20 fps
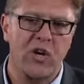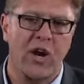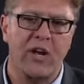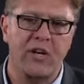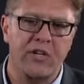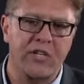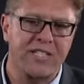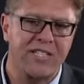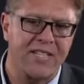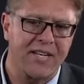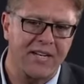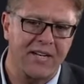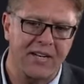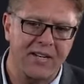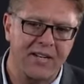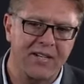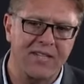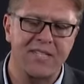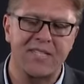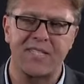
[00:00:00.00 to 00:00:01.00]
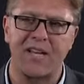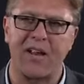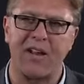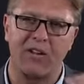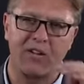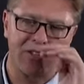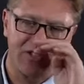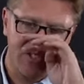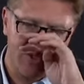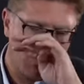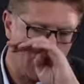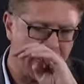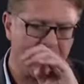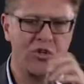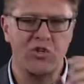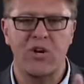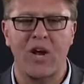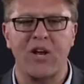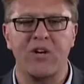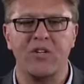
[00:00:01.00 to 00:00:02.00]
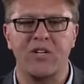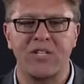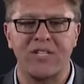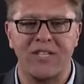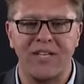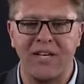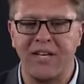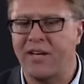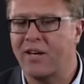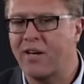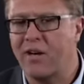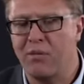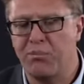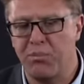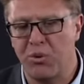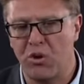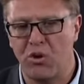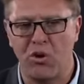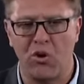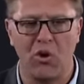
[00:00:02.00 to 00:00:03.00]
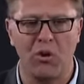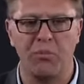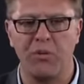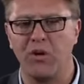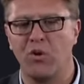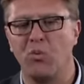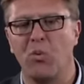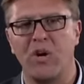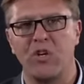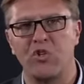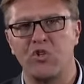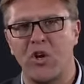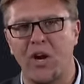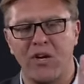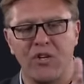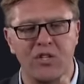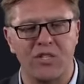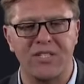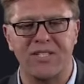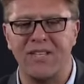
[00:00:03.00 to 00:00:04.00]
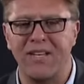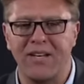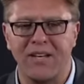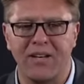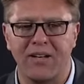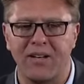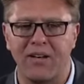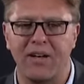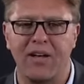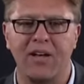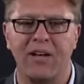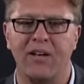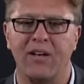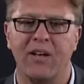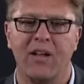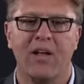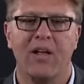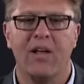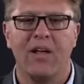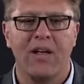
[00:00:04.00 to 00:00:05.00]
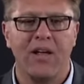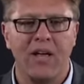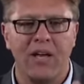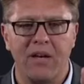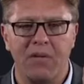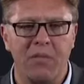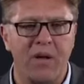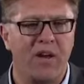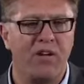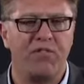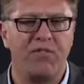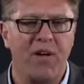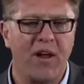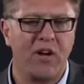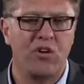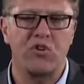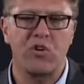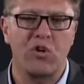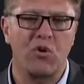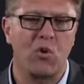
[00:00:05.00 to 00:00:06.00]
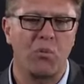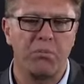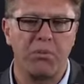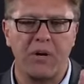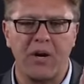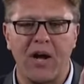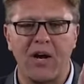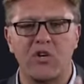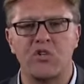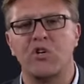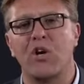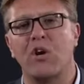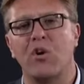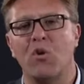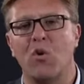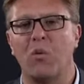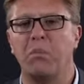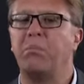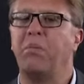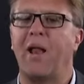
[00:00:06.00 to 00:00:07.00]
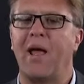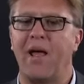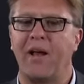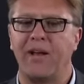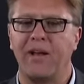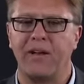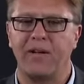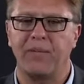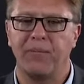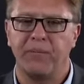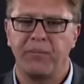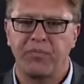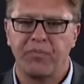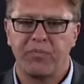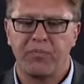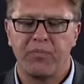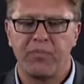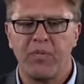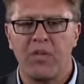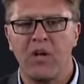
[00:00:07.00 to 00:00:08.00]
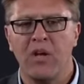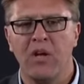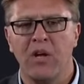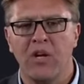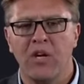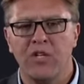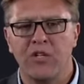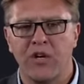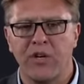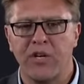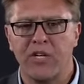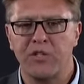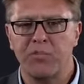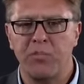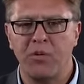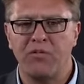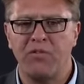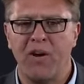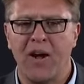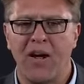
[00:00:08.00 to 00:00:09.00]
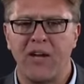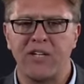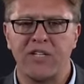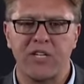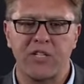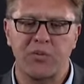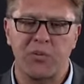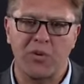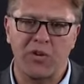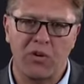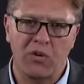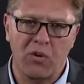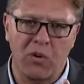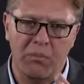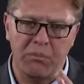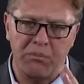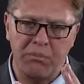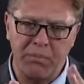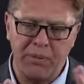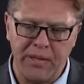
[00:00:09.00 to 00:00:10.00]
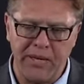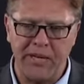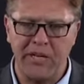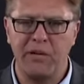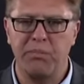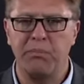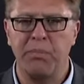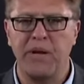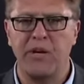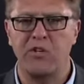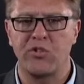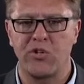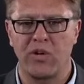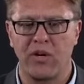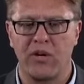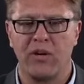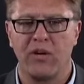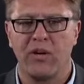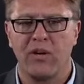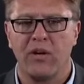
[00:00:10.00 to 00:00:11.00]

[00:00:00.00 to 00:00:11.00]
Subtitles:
changes needed in sales, what changes needed in procurement, what changes needed in manufacturing or production or planning. So this provides us with a complete picture